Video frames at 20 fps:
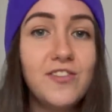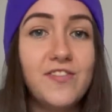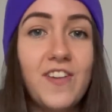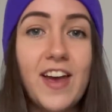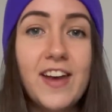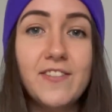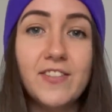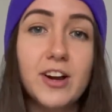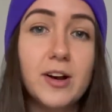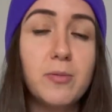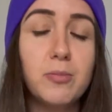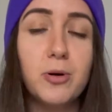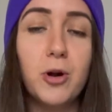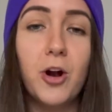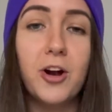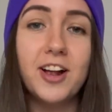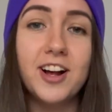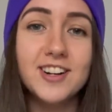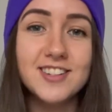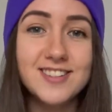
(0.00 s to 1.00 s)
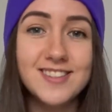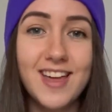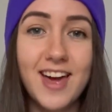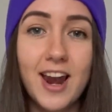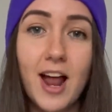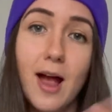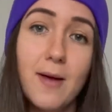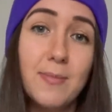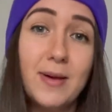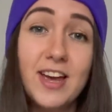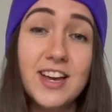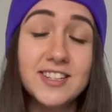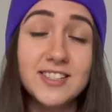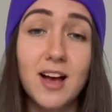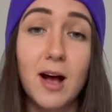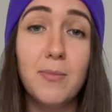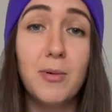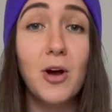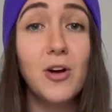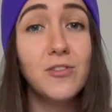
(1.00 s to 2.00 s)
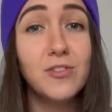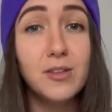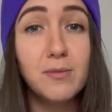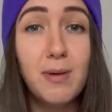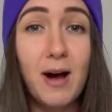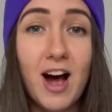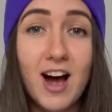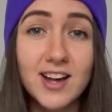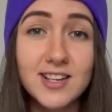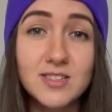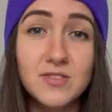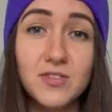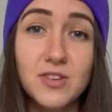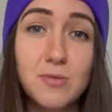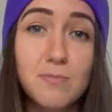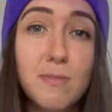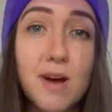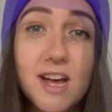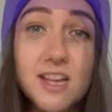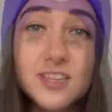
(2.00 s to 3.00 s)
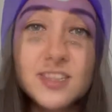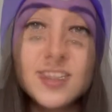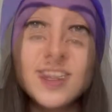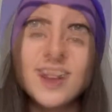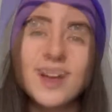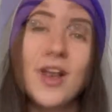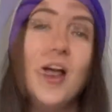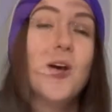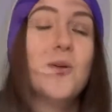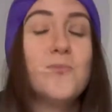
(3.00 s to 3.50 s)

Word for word: favourite product that I picked up over the past few months.